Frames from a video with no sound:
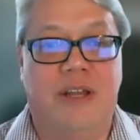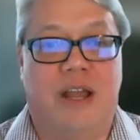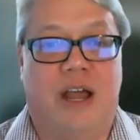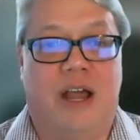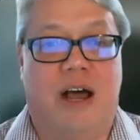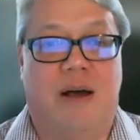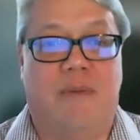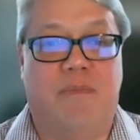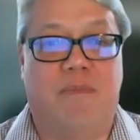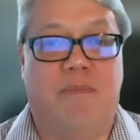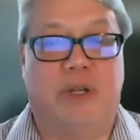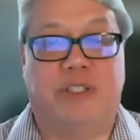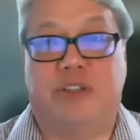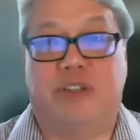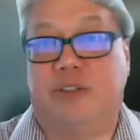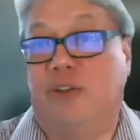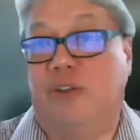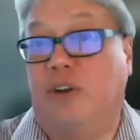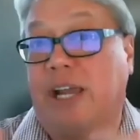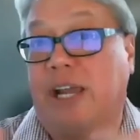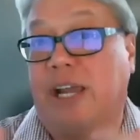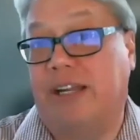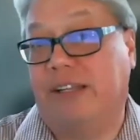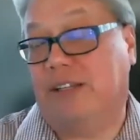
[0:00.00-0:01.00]
but to
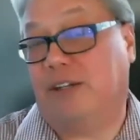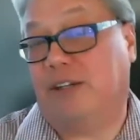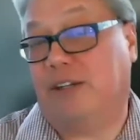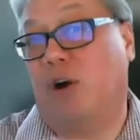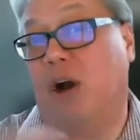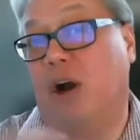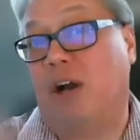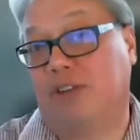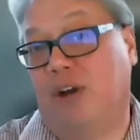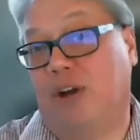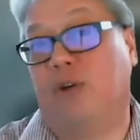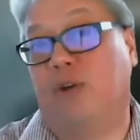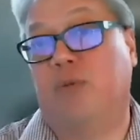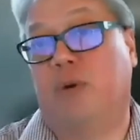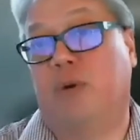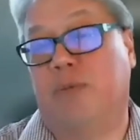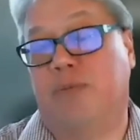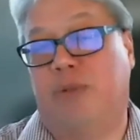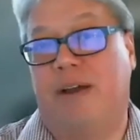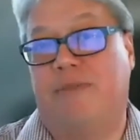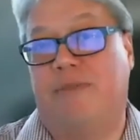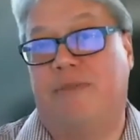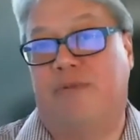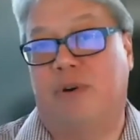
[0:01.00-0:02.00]
look at it across hardware
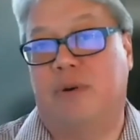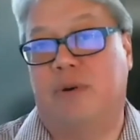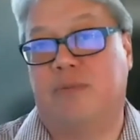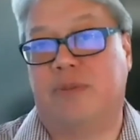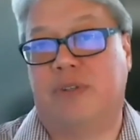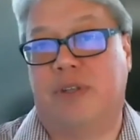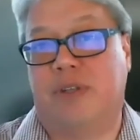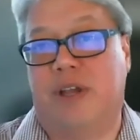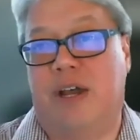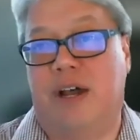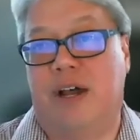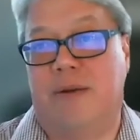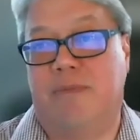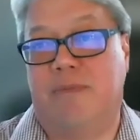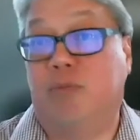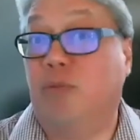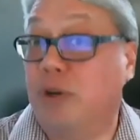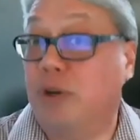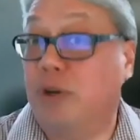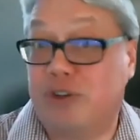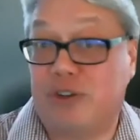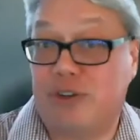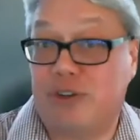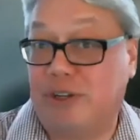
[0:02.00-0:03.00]
platforms,
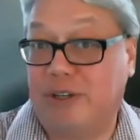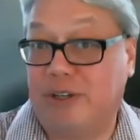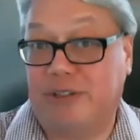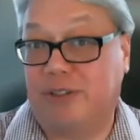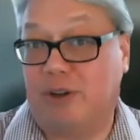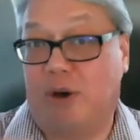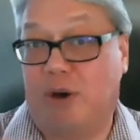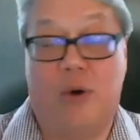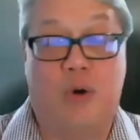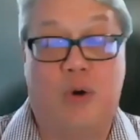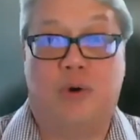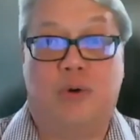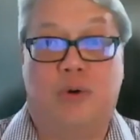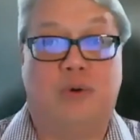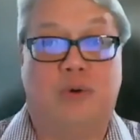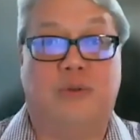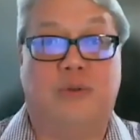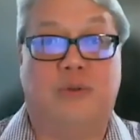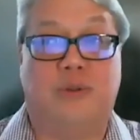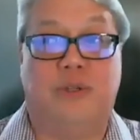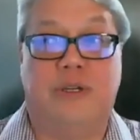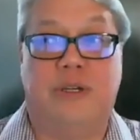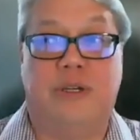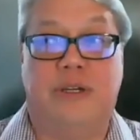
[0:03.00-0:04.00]
which is a
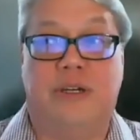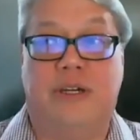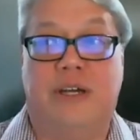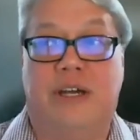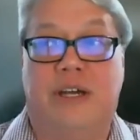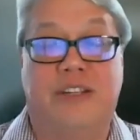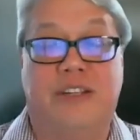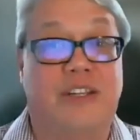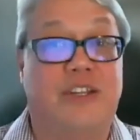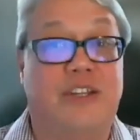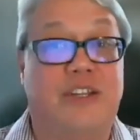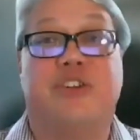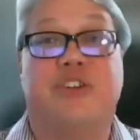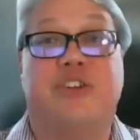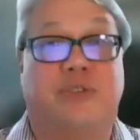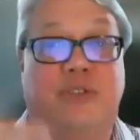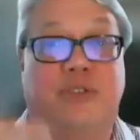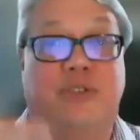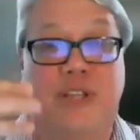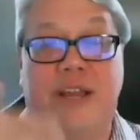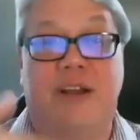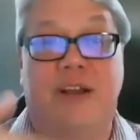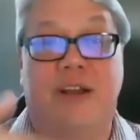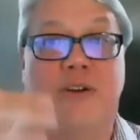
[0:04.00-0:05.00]
whole additional
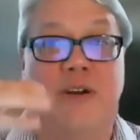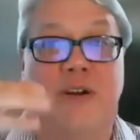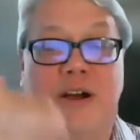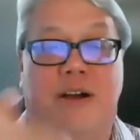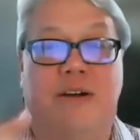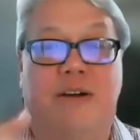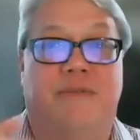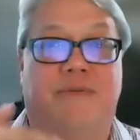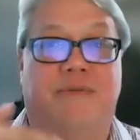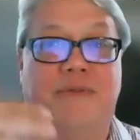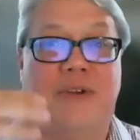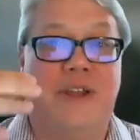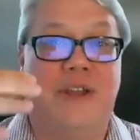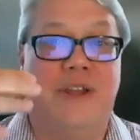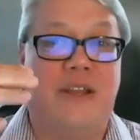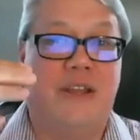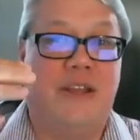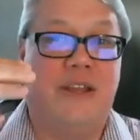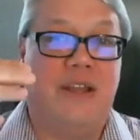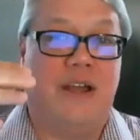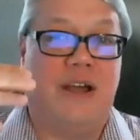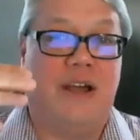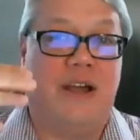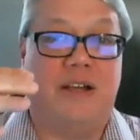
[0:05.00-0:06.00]
layer of
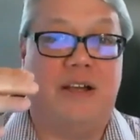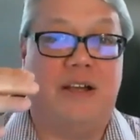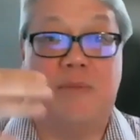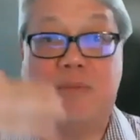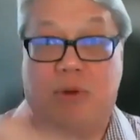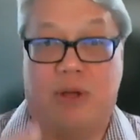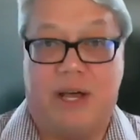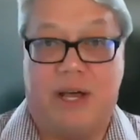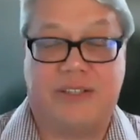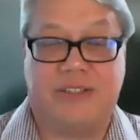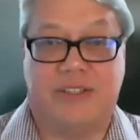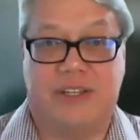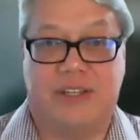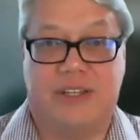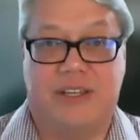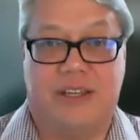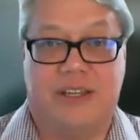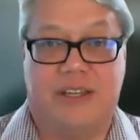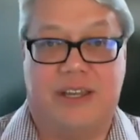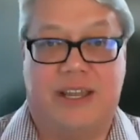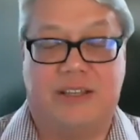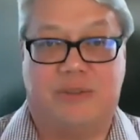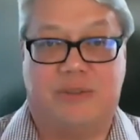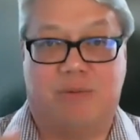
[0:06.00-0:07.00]

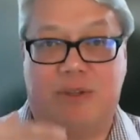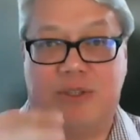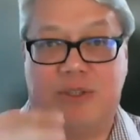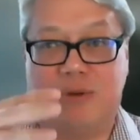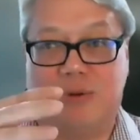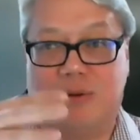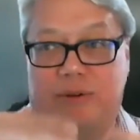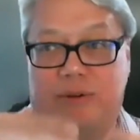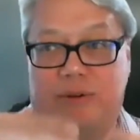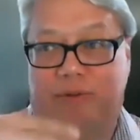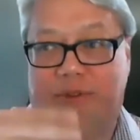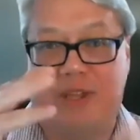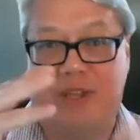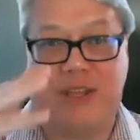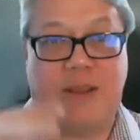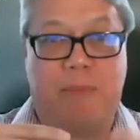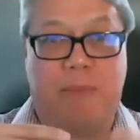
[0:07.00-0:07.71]
complexity as we sort of think